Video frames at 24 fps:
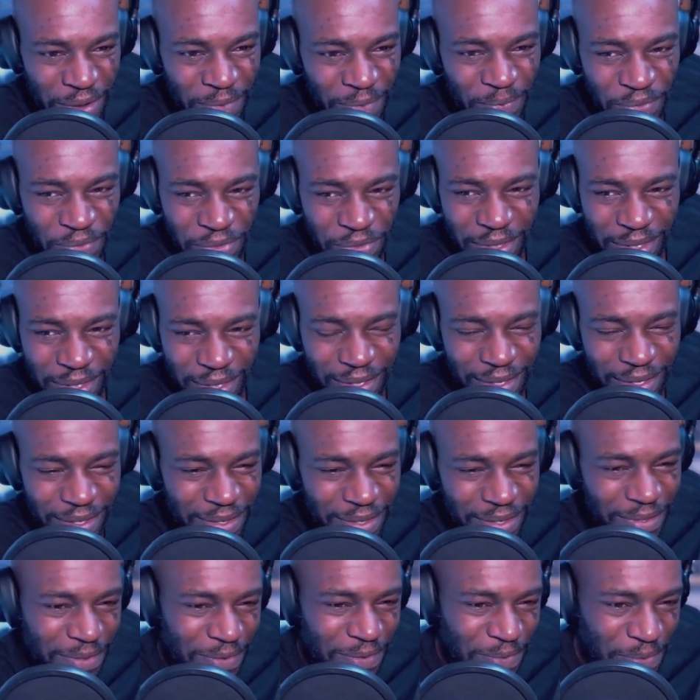with a hook
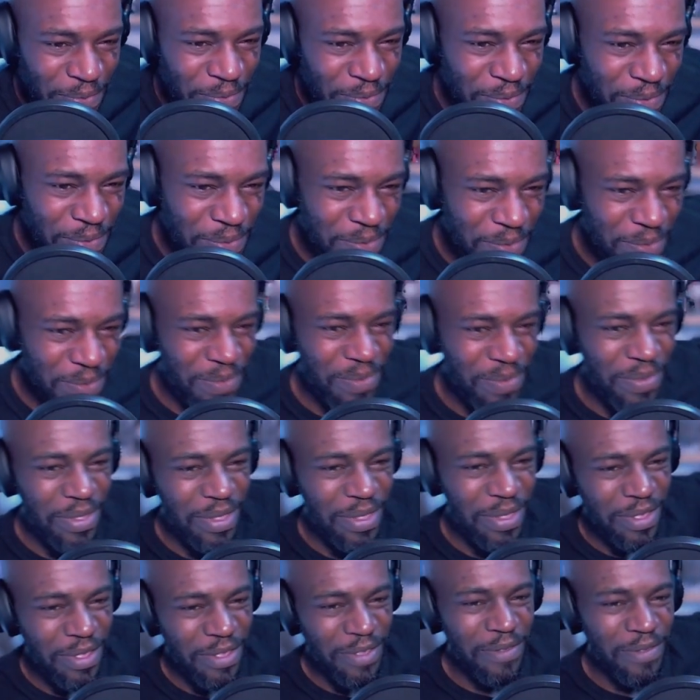and wanting to
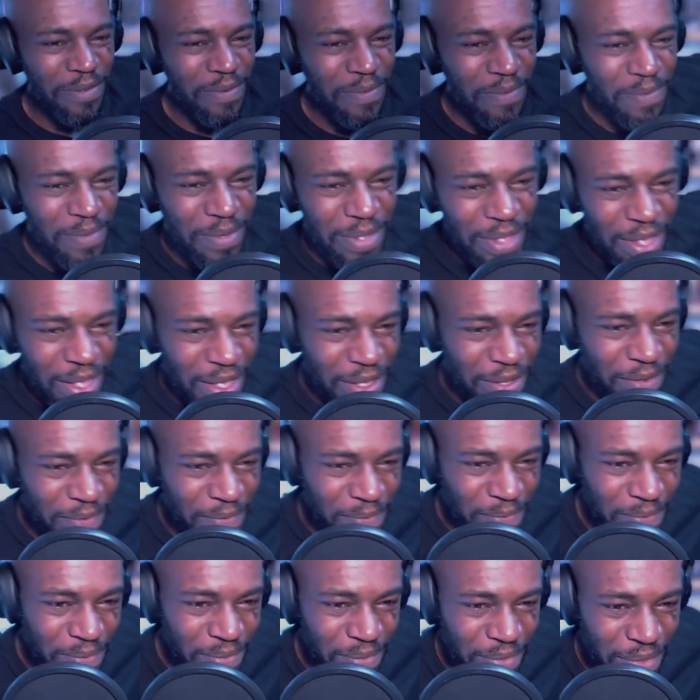find you and
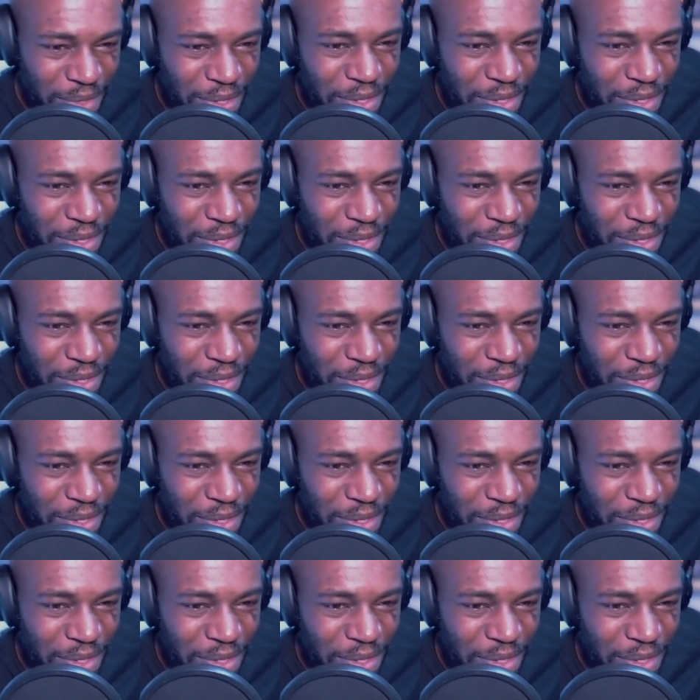then